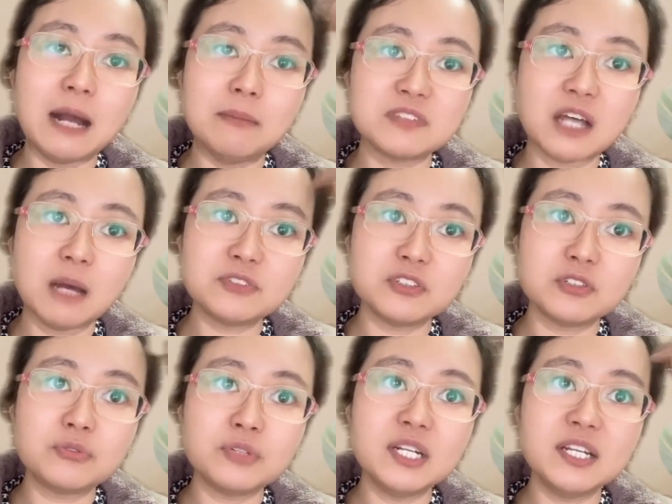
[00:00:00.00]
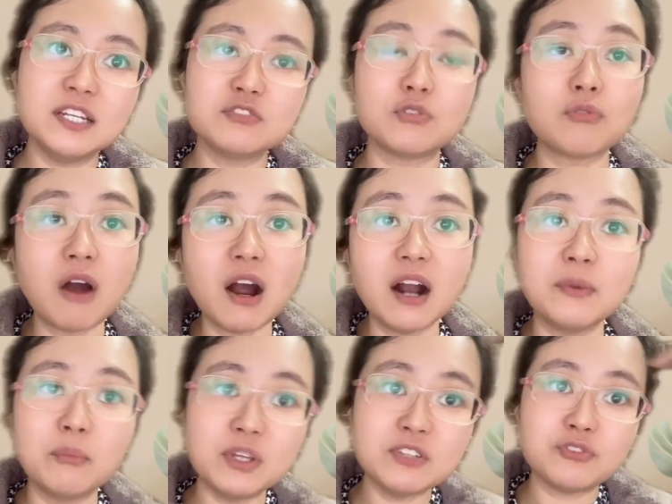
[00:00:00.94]
something really is
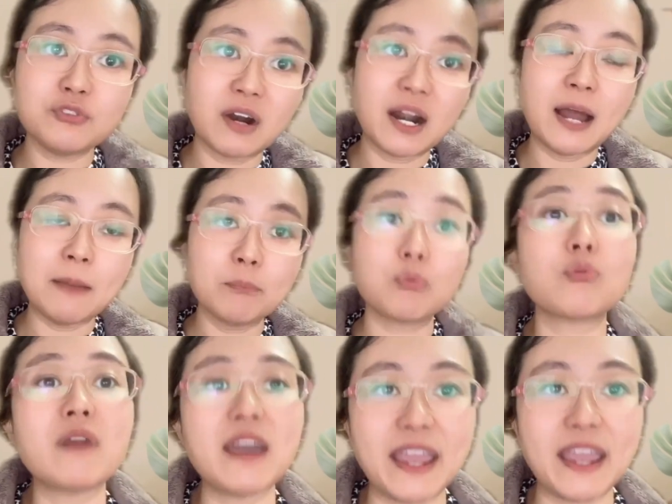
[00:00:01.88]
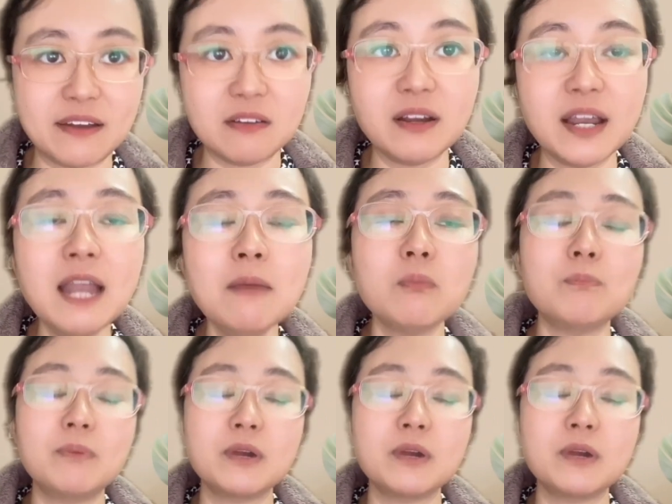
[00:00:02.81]
wrong with your brain, okay?